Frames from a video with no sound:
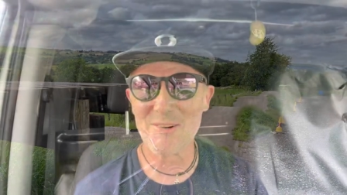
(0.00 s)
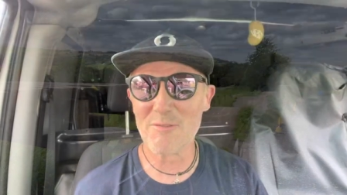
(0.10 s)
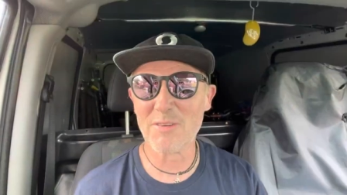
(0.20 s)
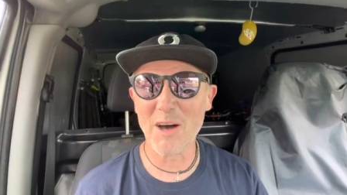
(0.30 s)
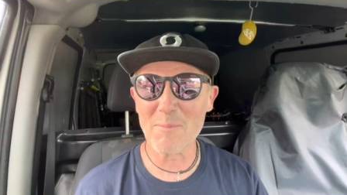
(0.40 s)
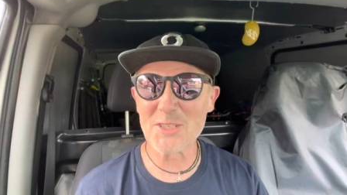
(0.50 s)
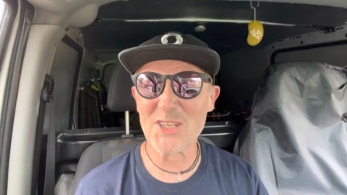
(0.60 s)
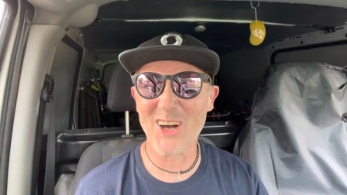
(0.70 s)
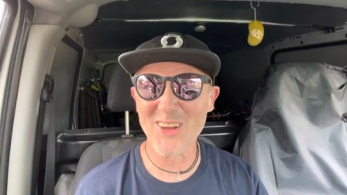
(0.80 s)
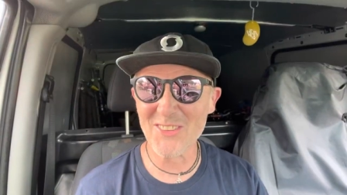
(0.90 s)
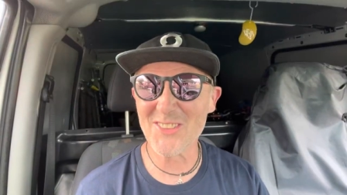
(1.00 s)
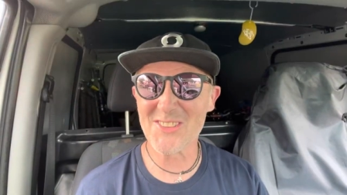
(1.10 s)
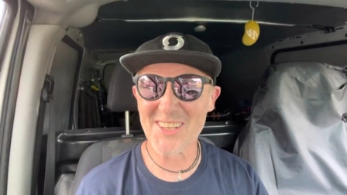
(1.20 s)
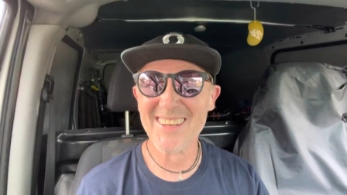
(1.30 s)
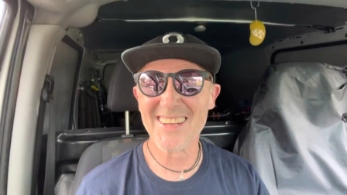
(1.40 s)
Farmer
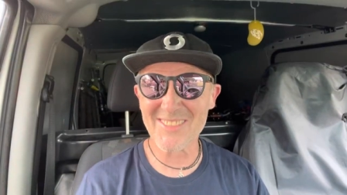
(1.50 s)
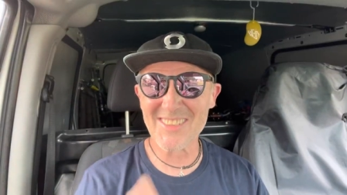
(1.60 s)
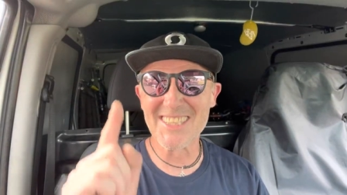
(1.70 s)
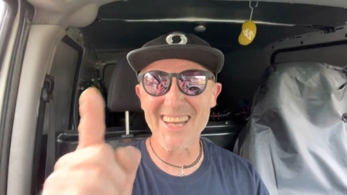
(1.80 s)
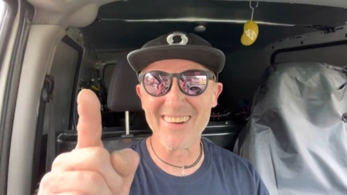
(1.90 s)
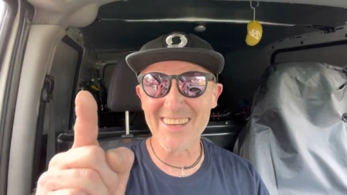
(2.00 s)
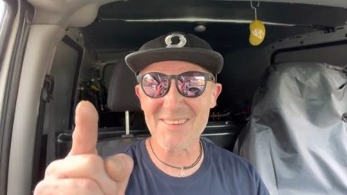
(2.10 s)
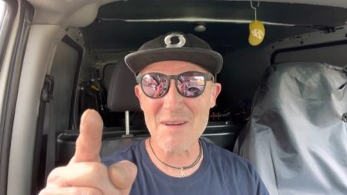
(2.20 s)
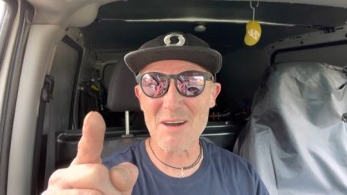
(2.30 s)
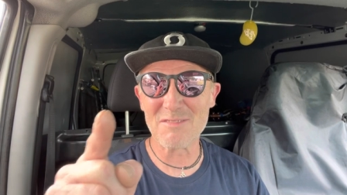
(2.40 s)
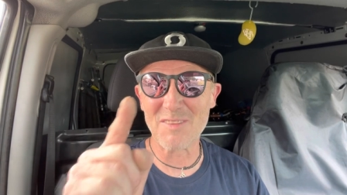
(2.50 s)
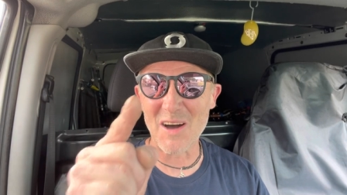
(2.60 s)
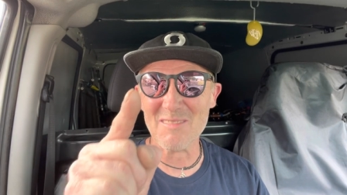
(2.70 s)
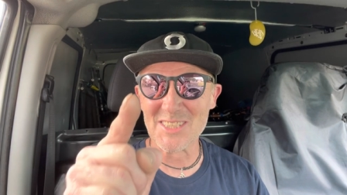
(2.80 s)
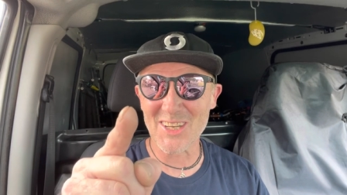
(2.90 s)
John's. Let me tell you about
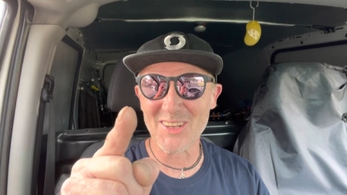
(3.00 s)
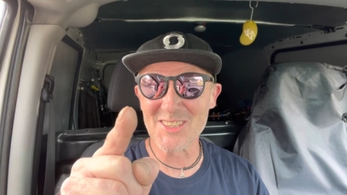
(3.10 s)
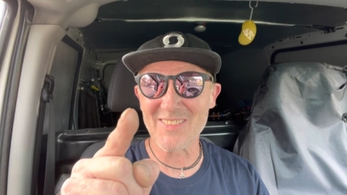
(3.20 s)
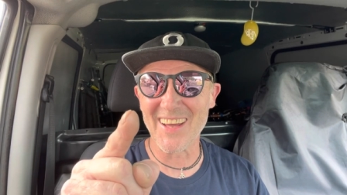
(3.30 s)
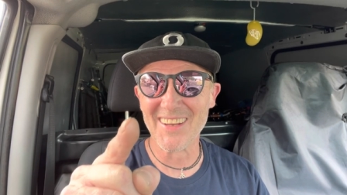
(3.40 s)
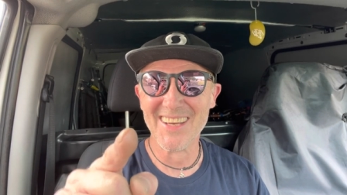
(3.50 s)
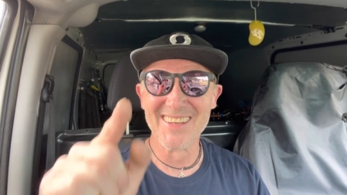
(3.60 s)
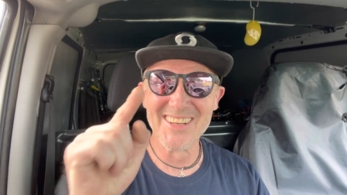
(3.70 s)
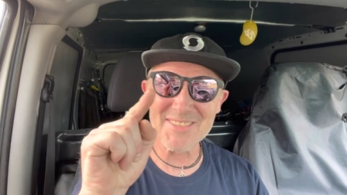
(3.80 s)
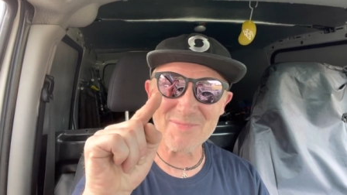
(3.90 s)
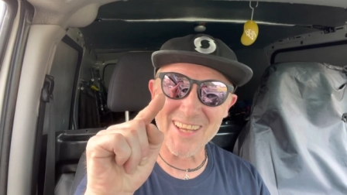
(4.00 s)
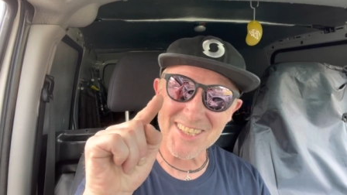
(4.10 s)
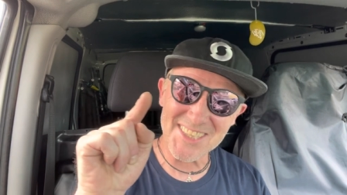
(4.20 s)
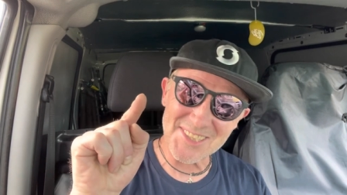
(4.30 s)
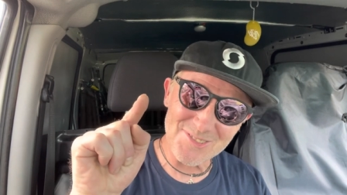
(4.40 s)
Farmer John's, man. This
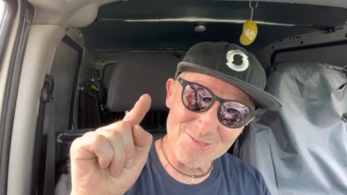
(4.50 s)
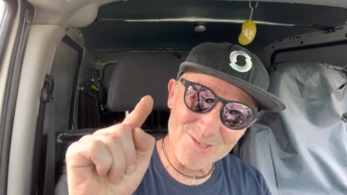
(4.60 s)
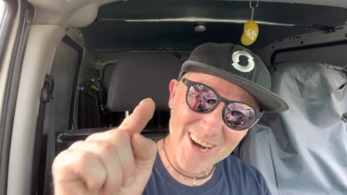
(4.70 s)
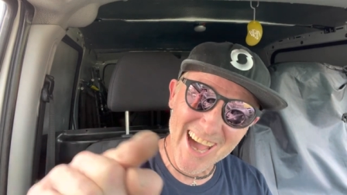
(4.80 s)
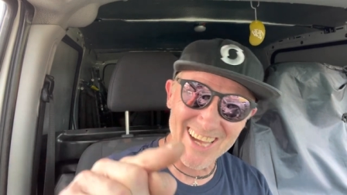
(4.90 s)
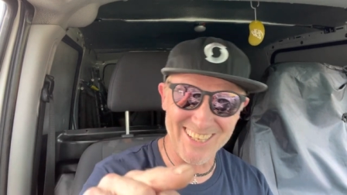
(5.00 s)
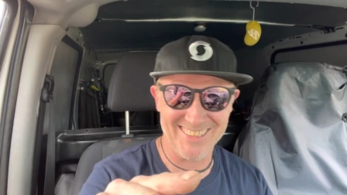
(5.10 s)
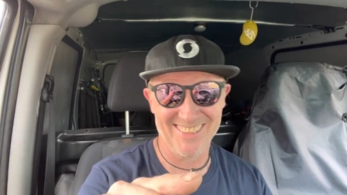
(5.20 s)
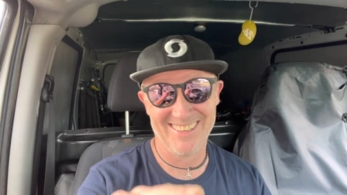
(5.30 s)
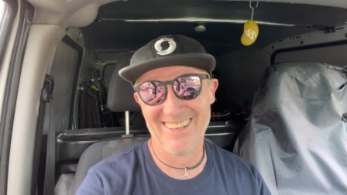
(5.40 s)
place is rad.